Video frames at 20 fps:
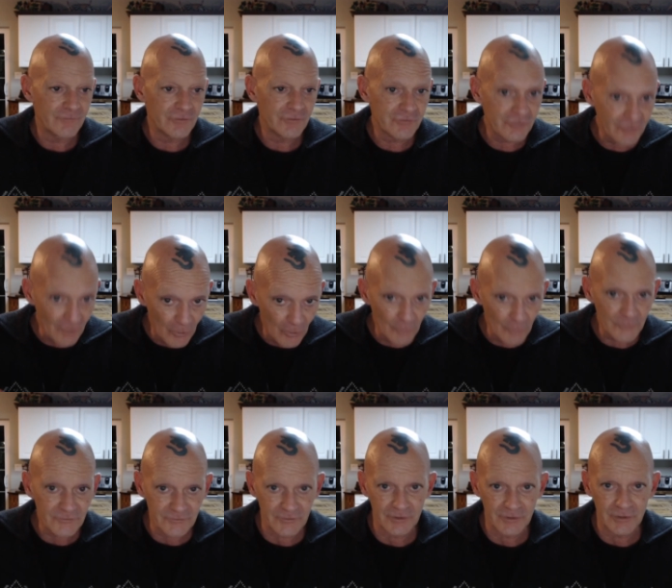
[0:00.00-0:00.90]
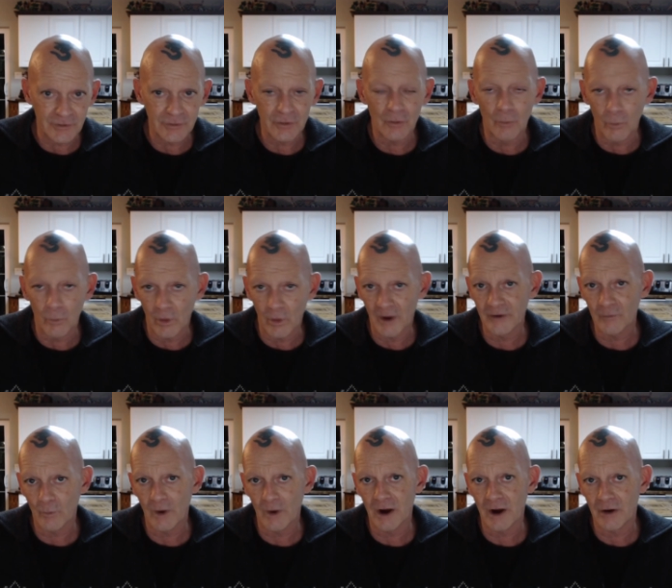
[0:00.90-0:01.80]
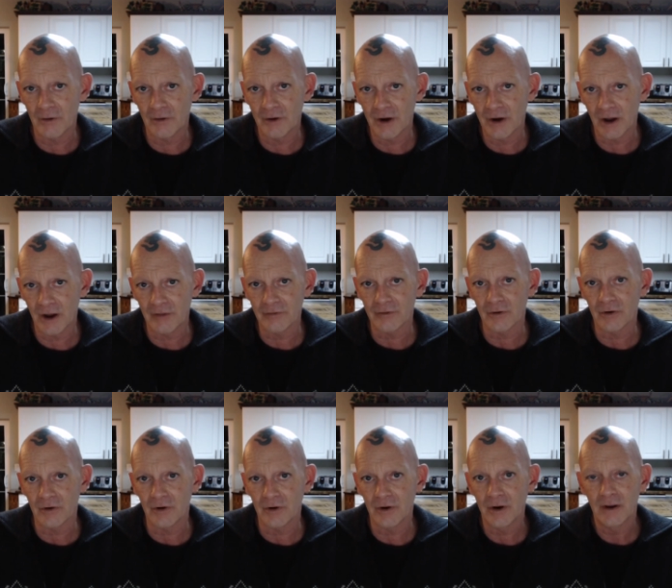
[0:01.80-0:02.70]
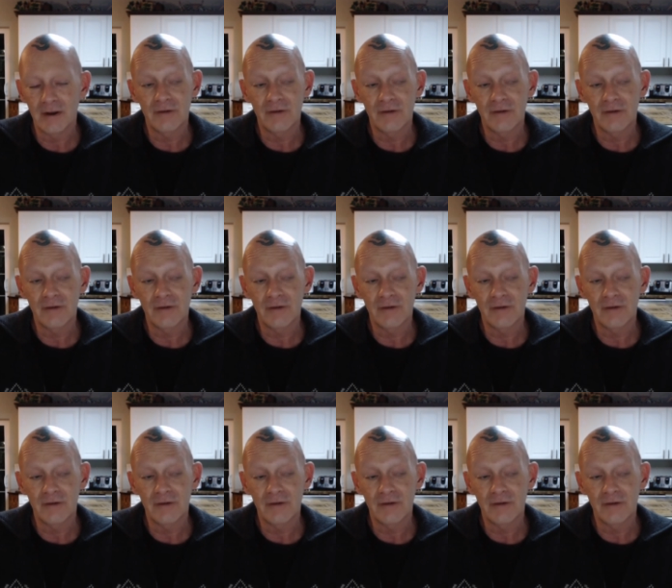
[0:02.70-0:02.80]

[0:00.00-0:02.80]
chosen one way or another